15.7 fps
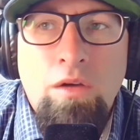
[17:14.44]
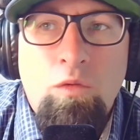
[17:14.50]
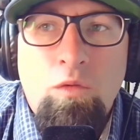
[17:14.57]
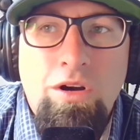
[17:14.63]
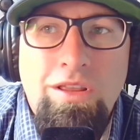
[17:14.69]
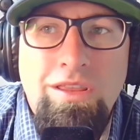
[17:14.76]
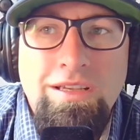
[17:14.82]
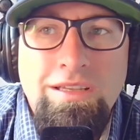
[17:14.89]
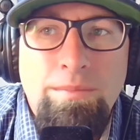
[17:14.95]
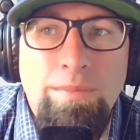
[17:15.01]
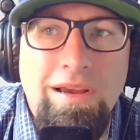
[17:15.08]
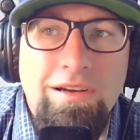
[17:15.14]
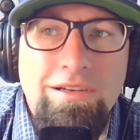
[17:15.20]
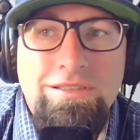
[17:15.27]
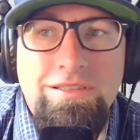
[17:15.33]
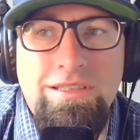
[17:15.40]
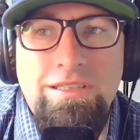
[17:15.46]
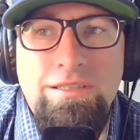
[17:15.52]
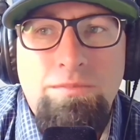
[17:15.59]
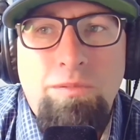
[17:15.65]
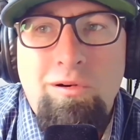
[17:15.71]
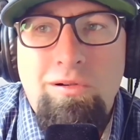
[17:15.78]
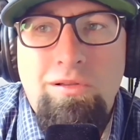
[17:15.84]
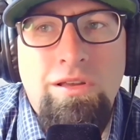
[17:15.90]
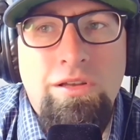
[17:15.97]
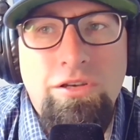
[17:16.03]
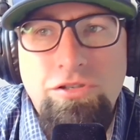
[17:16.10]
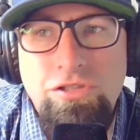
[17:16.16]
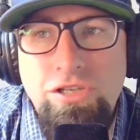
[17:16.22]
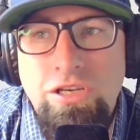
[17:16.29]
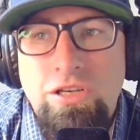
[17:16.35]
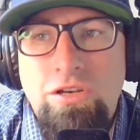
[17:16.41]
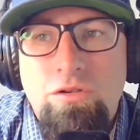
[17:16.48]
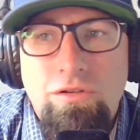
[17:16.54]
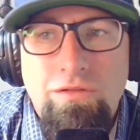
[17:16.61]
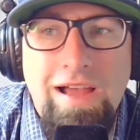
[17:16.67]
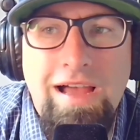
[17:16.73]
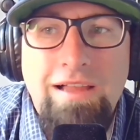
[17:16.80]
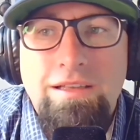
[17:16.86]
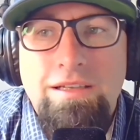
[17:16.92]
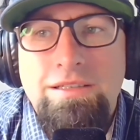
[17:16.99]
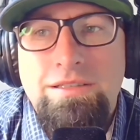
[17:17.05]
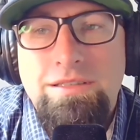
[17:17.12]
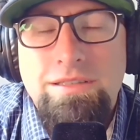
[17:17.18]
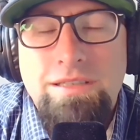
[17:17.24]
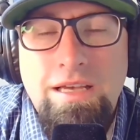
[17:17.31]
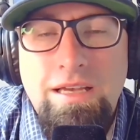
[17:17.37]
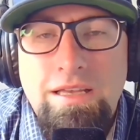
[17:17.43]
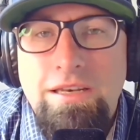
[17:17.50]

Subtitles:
Where these bigger cities, Portland, Eugene, Corvallis,